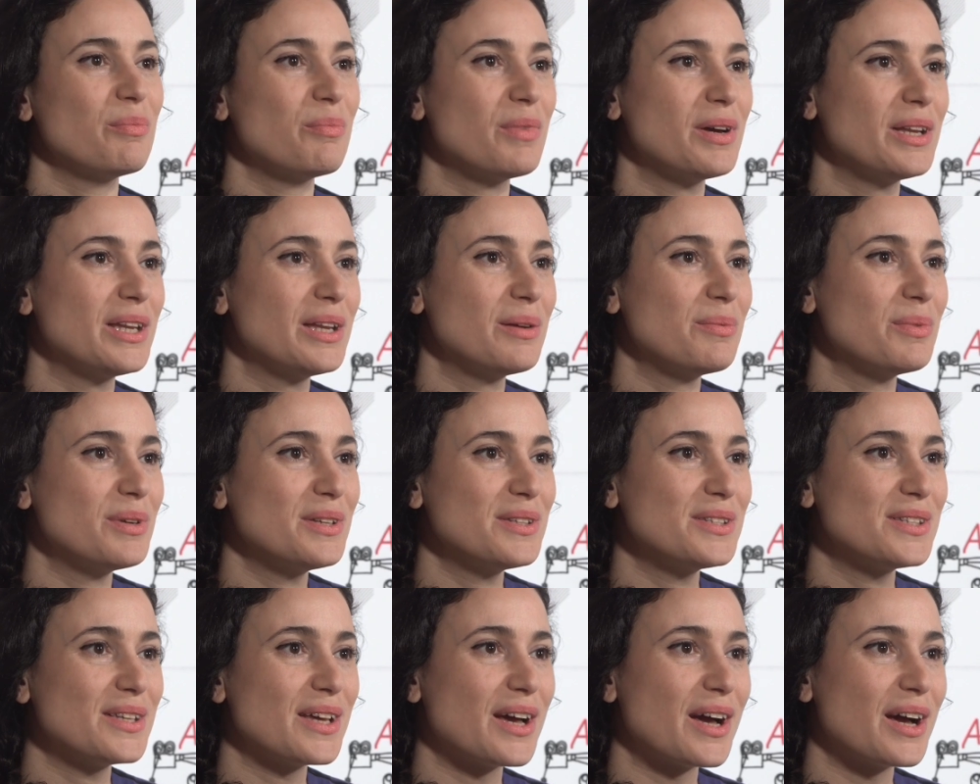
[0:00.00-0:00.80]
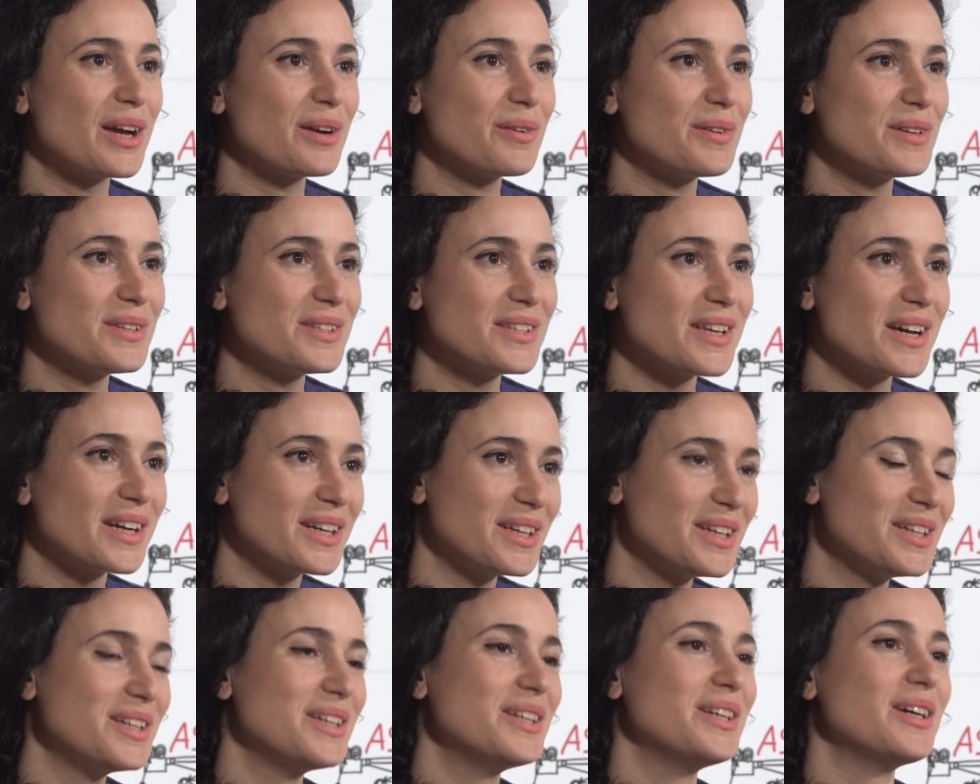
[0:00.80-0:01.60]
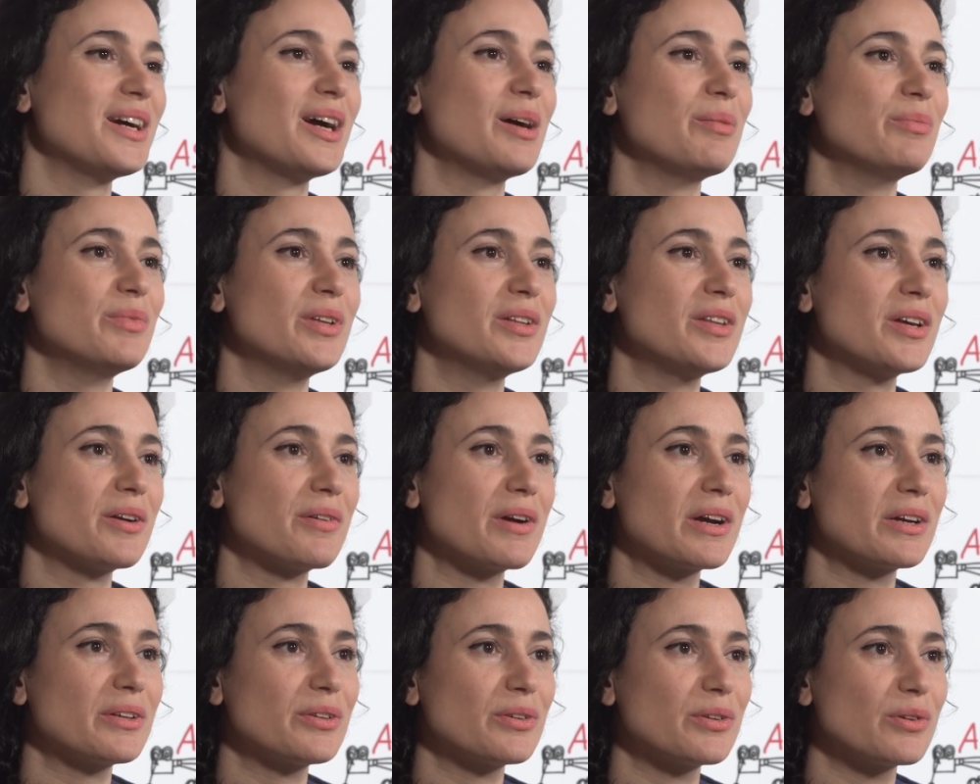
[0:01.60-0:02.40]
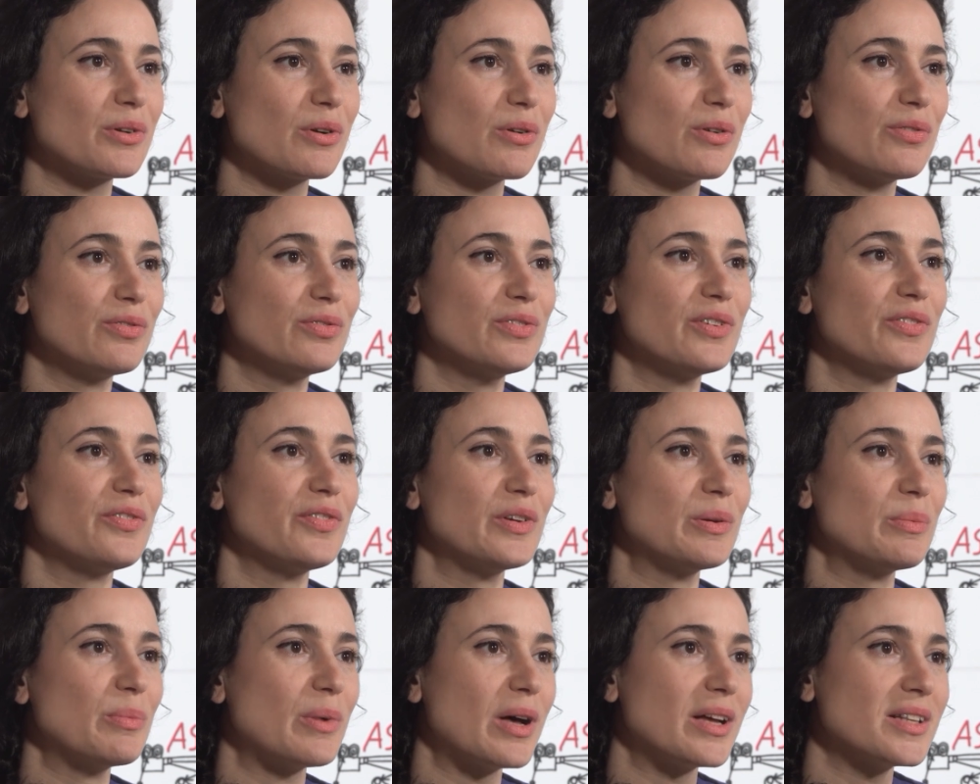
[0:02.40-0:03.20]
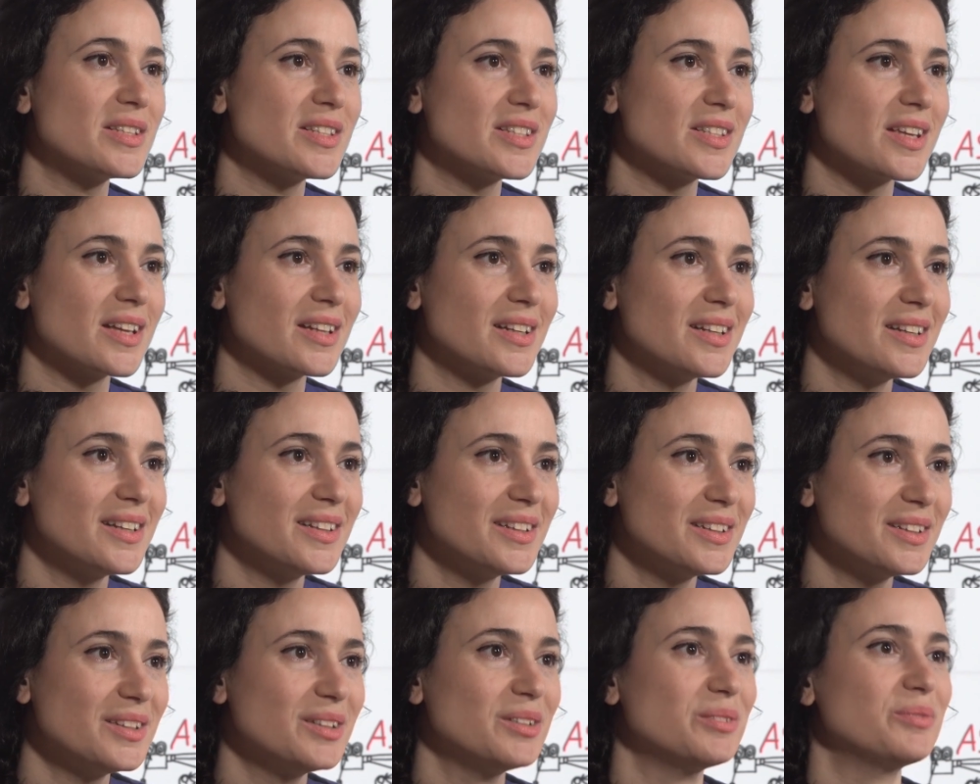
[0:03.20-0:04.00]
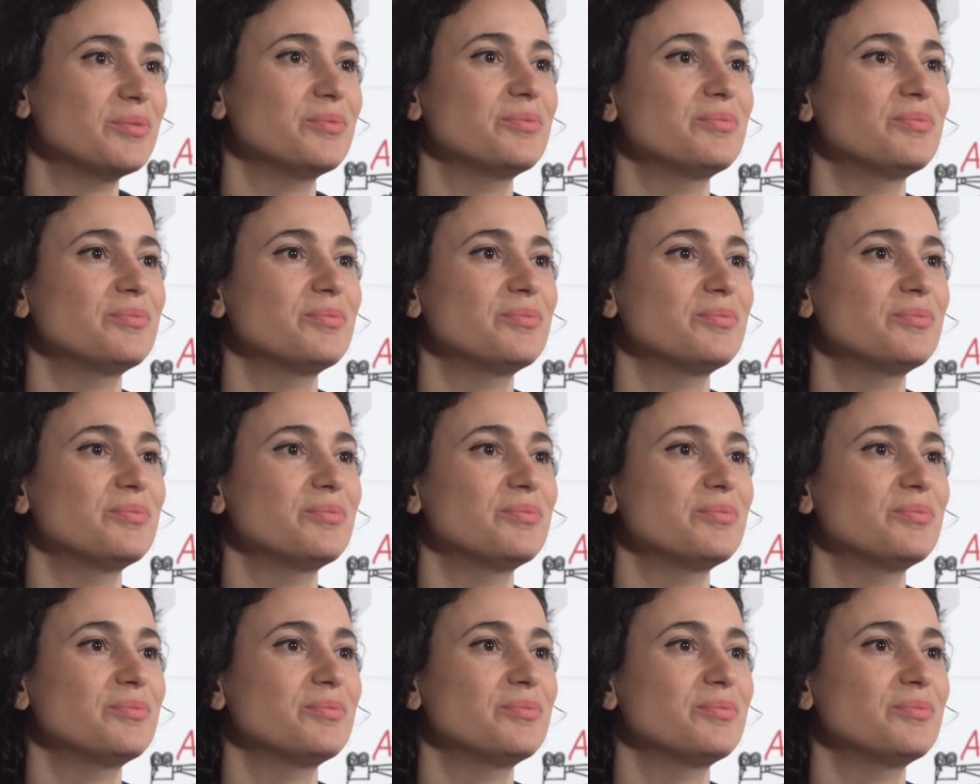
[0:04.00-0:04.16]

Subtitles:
My name is Iris Zaki. I'm the director of the film Unsettling.